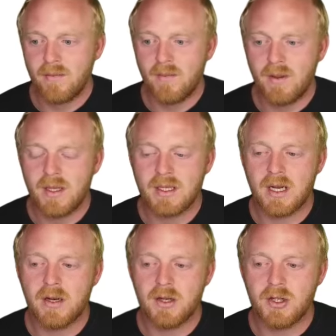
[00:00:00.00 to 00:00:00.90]
it's
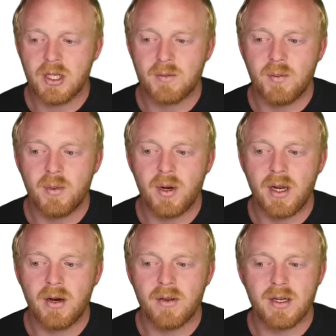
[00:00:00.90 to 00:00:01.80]
got an adjustment point
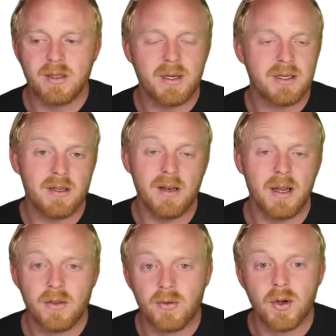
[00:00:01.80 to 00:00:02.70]
here that is basically
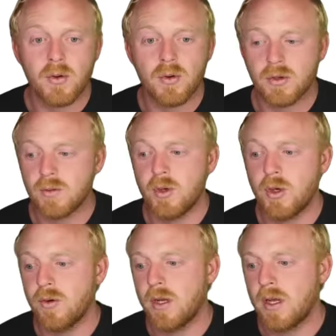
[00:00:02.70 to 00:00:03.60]
like 3/4
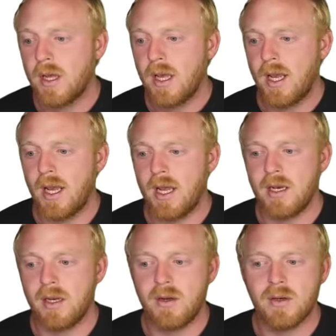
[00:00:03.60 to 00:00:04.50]
moon,
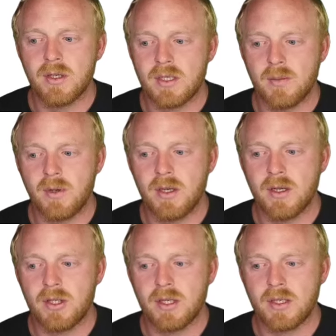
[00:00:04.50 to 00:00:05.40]
and you just simply
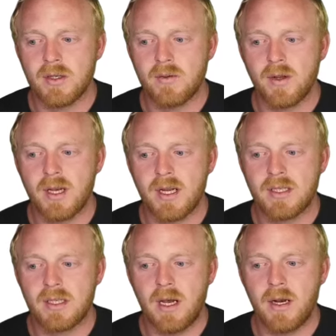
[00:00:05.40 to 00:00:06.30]
adjust it to where that
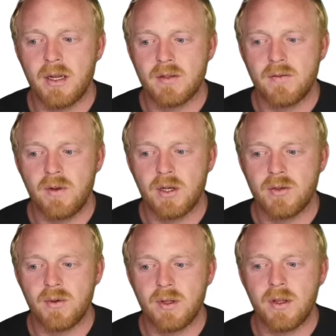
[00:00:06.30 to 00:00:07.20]
slot is
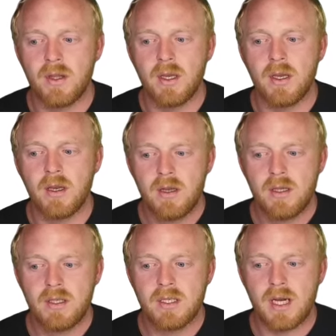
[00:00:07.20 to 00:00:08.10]
flush with the
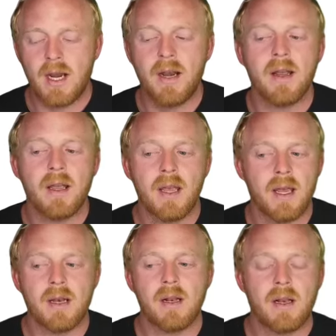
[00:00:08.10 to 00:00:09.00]
side,
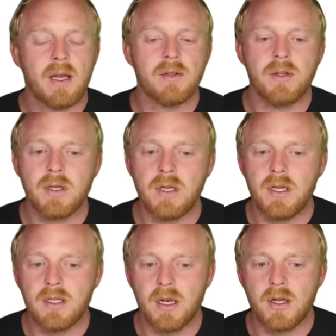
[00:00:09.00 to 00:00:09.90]
and it allows you to
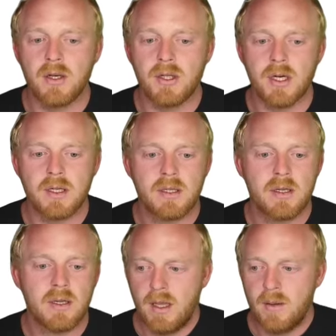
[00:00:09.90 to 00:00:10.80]
easily
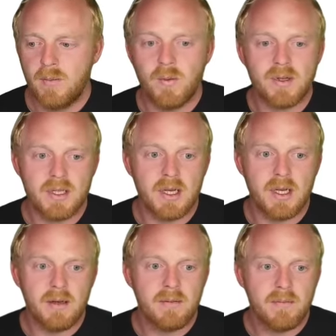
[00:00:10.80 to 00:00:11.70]
adjust. But once
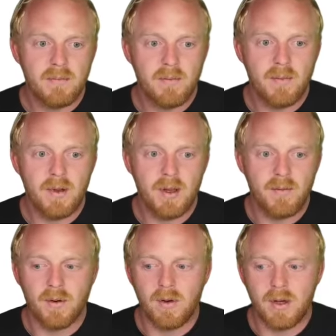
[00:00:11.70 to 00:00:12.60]
again,
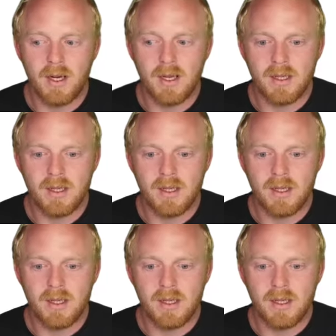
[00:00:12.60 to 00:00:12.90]
if you're looking at